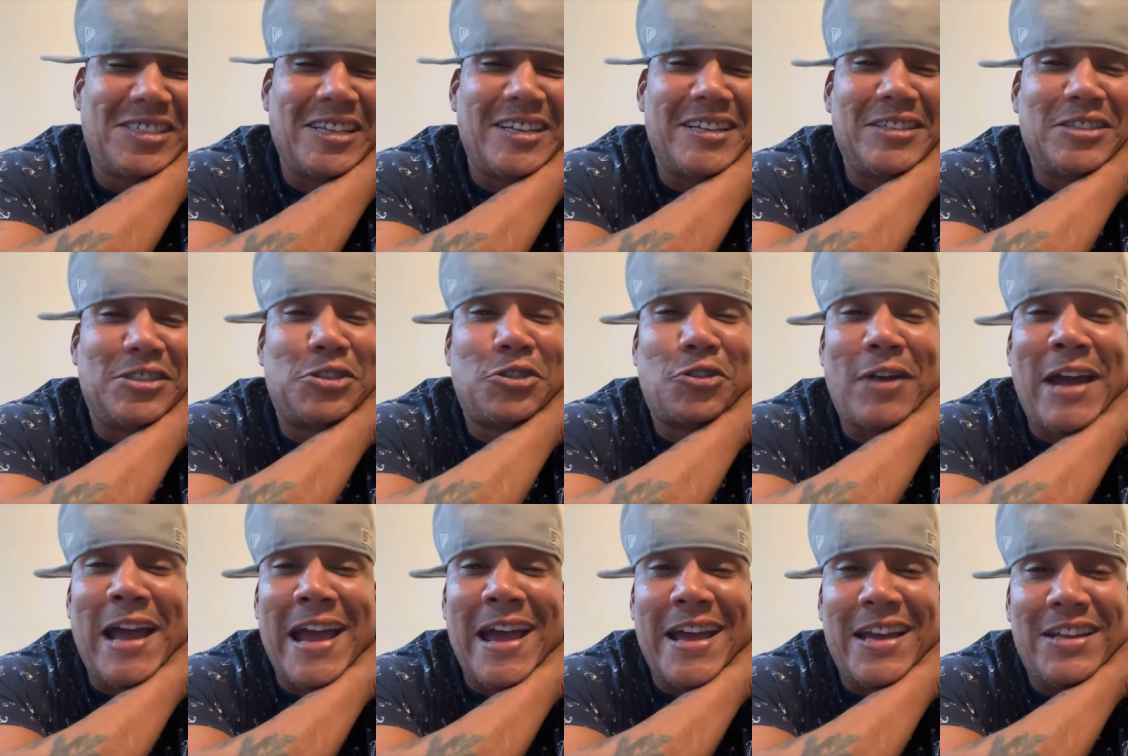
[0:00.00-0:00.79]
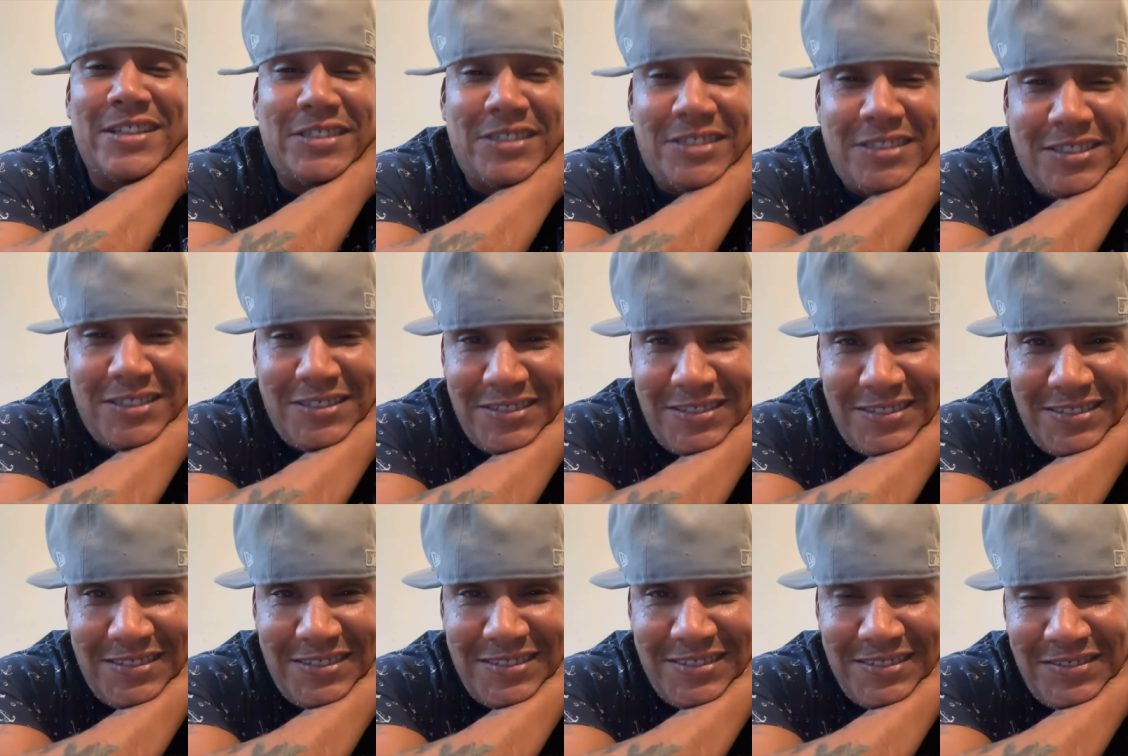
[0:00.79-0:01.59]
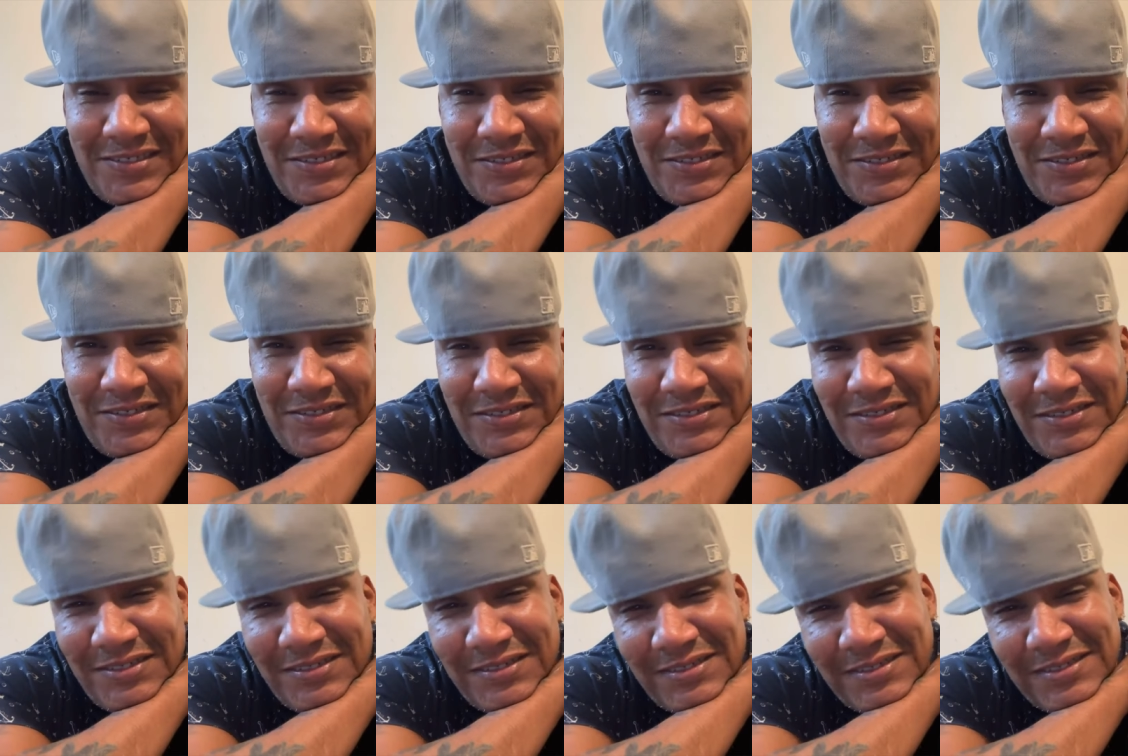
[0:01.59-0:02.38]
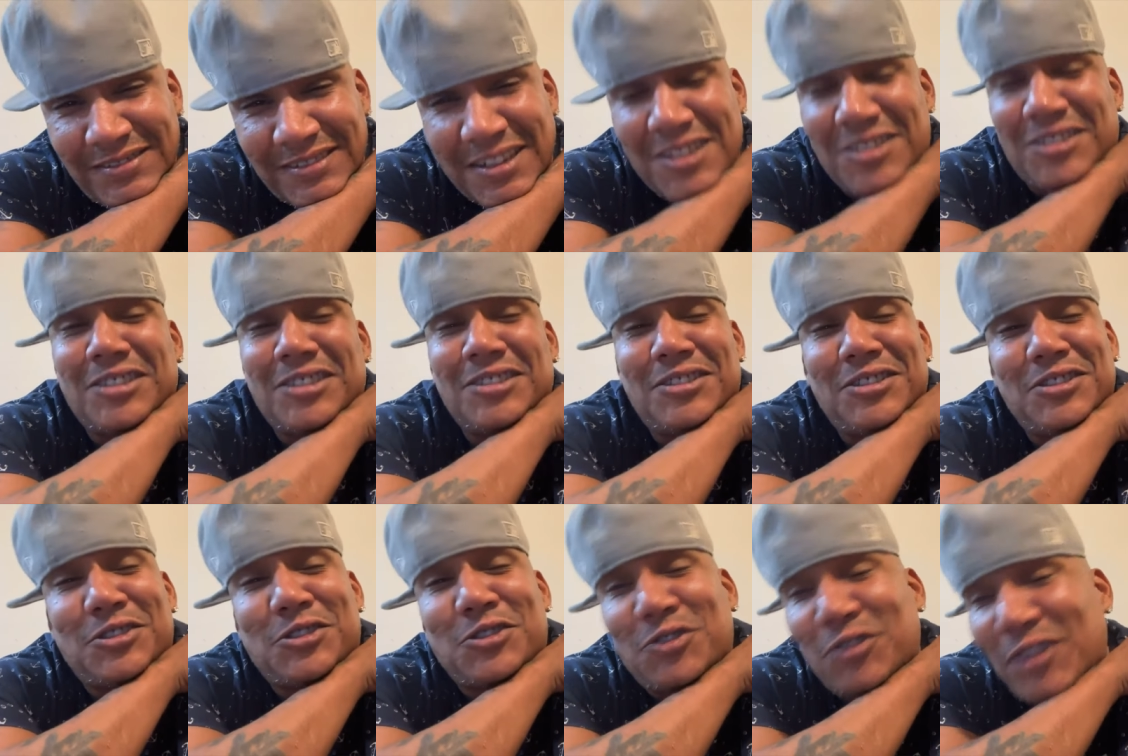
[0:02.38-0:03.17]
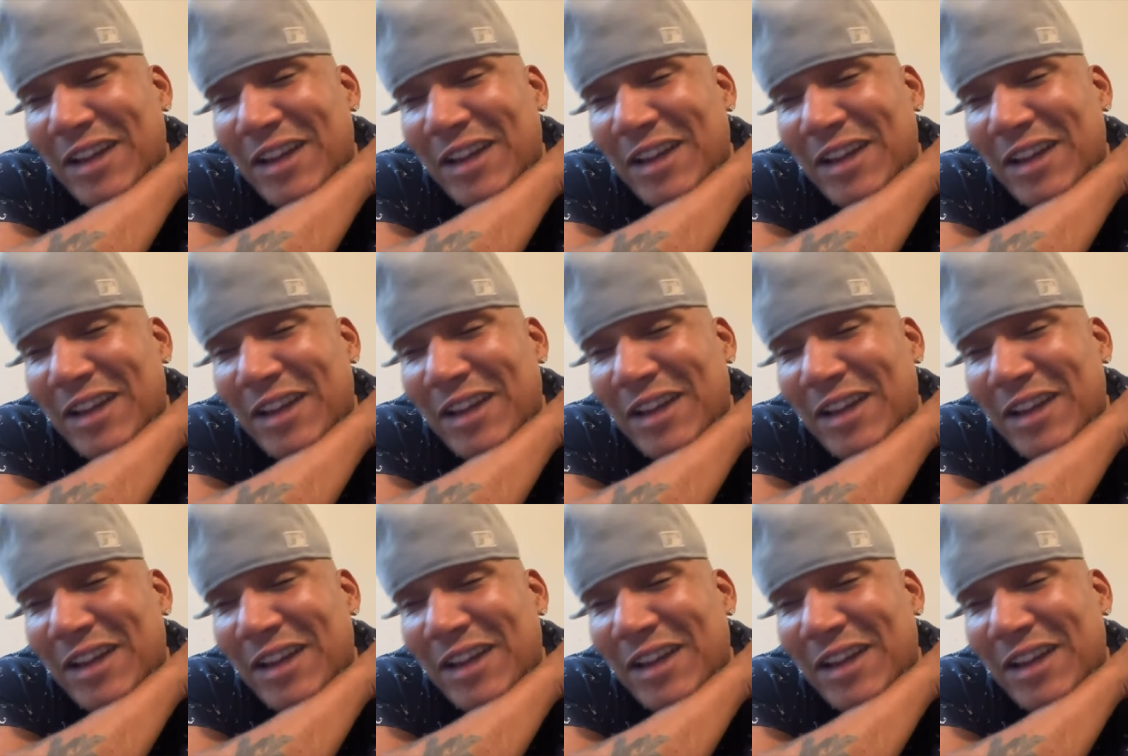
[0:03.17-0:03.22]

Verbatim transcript: Shit is trash. That shit is